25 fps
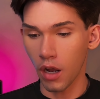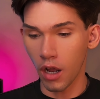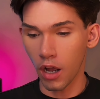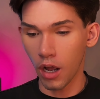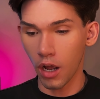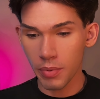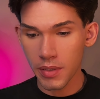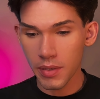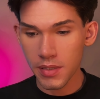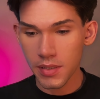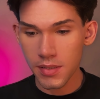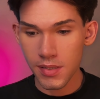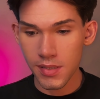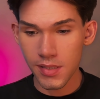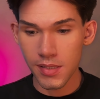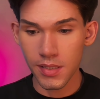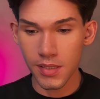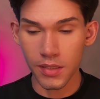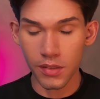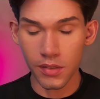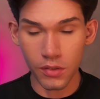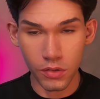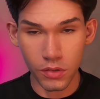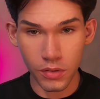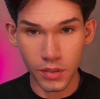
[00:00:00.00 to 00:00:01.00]
I've been
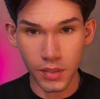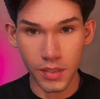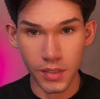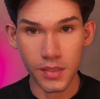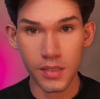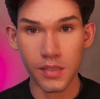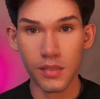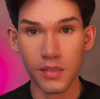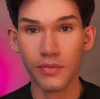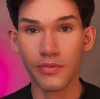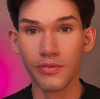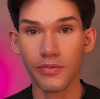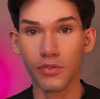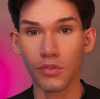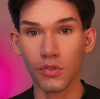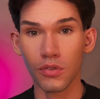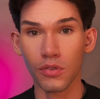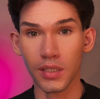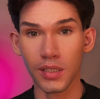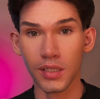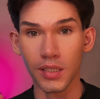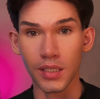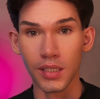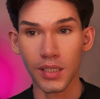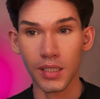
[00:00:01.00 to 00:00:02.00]
sitting on this for
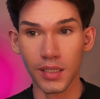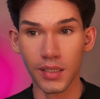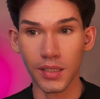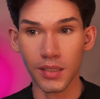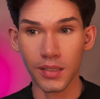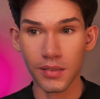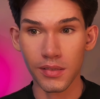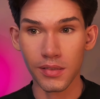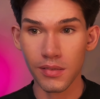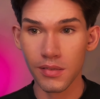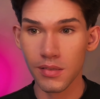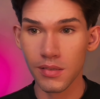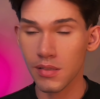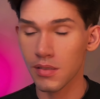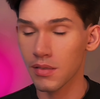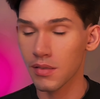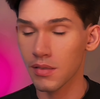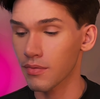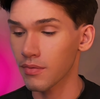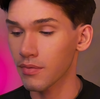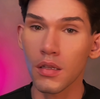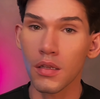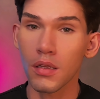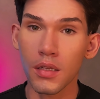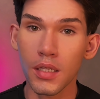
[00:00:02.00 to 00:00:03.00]
years.
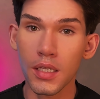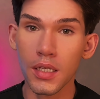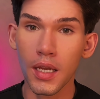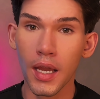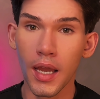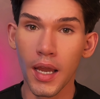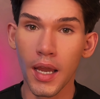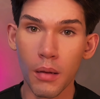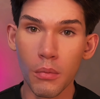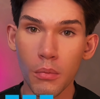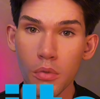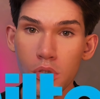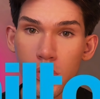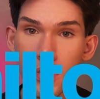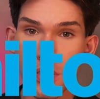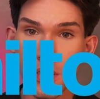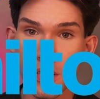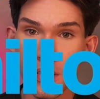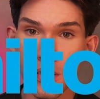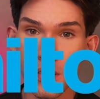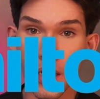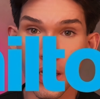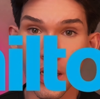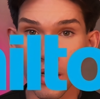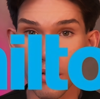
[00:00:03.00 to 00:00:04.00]
The
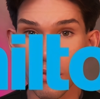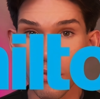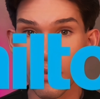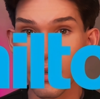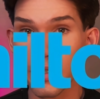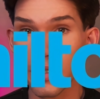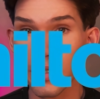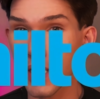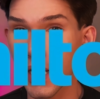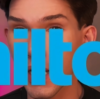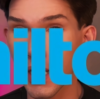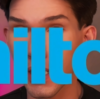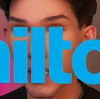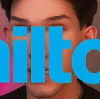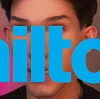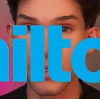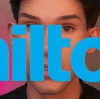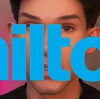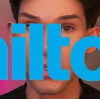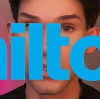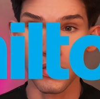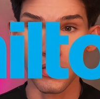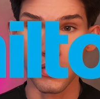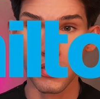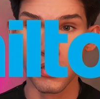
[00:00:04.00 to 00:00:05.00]
Hamilton Everyday
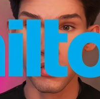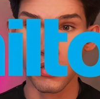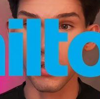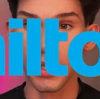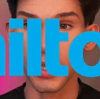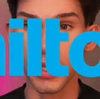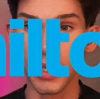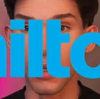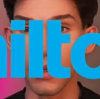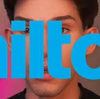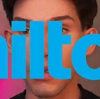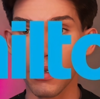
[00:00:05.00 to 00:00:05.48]
Sunscreen.